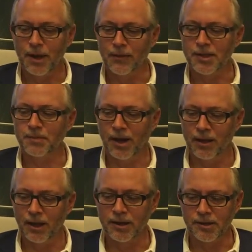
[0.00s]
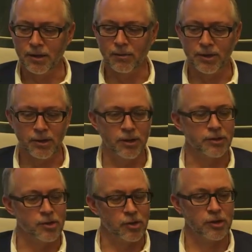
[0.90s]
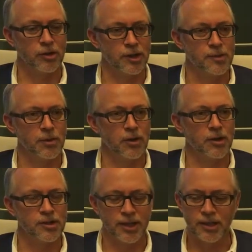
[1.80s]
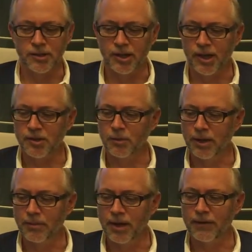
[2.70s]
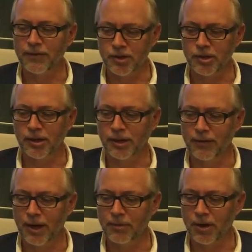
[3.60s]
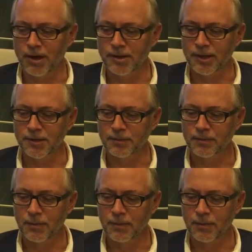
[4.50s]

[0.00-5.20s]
and the spotlight is going to return to junior explorers, and NGEx will be a beneficiary of that process.